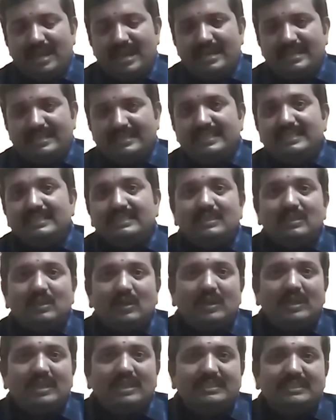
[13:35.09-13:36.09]
and this
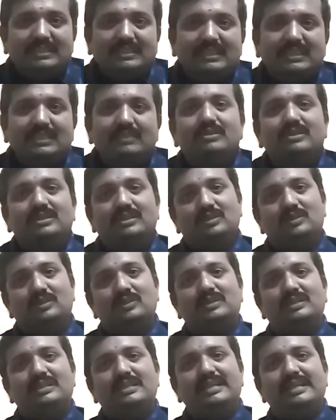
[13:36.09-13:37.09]
knowledge gives
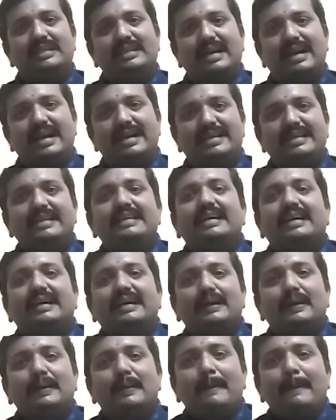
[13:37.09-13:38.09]
you the
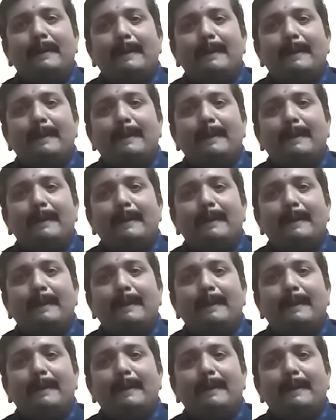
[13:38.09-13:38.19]
idea